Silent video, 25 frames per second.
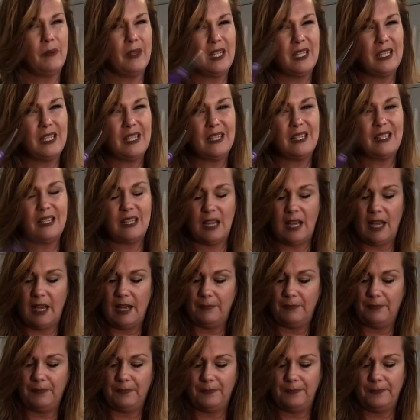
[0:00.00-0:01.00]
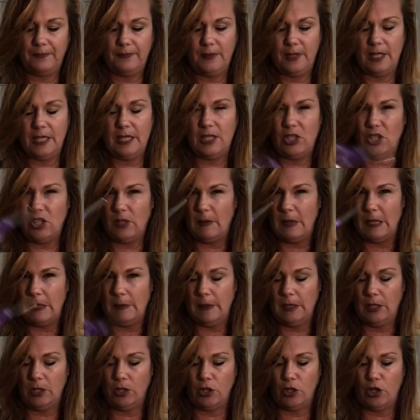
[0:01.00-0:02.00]
This just makes
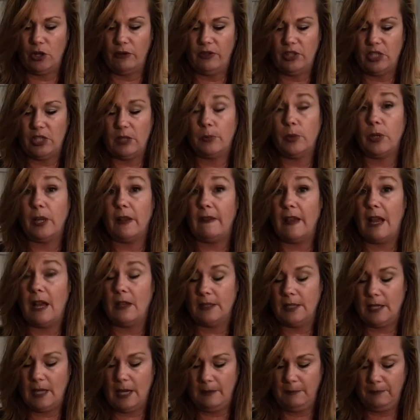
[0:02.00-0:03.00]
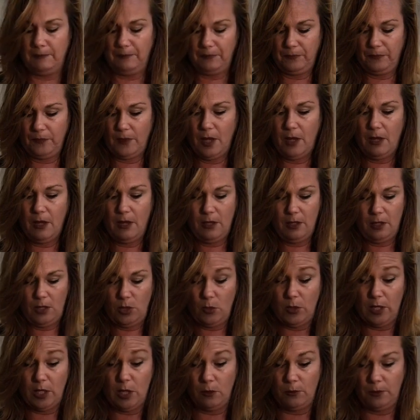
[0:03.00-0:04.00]
me a little nervous to put on the outside,
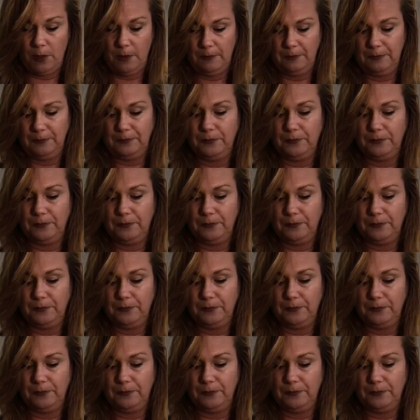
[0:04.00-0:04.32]
so I don't.